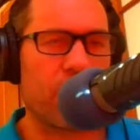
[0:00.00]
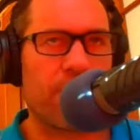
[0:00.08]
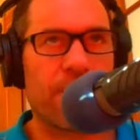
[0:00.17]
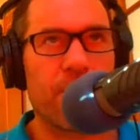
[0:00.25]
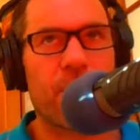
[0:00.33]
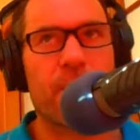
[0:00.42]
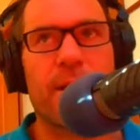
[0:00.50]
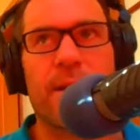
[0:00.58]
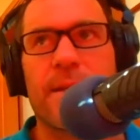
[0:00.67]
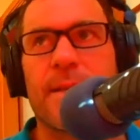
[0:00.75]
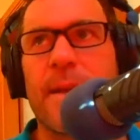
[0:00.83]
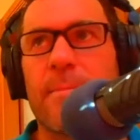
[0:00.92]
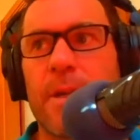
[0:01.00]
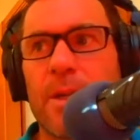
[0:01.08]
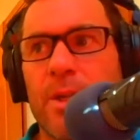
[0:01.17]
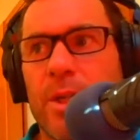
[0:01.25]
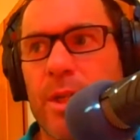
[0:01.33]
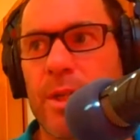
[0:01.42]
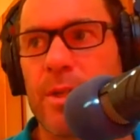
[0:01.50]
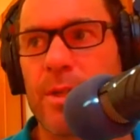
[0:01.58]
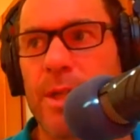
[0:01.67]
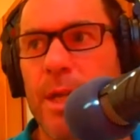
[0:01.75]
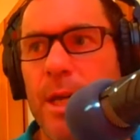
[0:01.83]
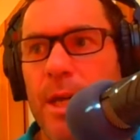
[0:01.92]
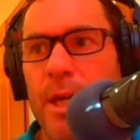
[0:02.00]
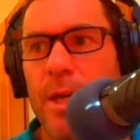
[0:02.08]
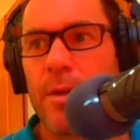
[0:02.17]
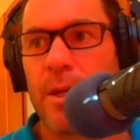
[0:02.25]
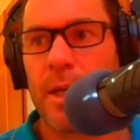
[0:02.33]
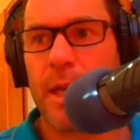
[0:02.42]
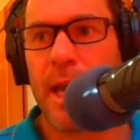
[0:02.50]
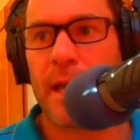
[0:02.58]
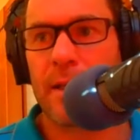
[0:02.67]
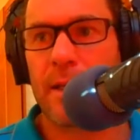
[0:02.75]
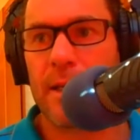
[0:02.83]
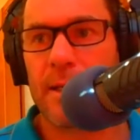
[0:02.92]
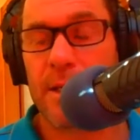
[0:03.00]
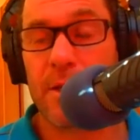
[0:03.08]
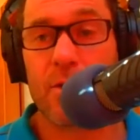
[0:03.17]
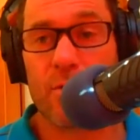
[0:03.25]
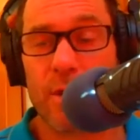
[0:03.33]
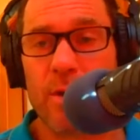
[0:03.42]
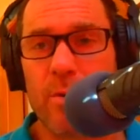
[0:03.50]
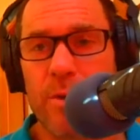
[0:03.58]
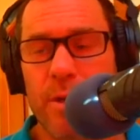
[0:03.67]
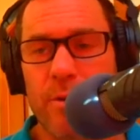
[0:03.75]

firstly establish is the athlete's history or their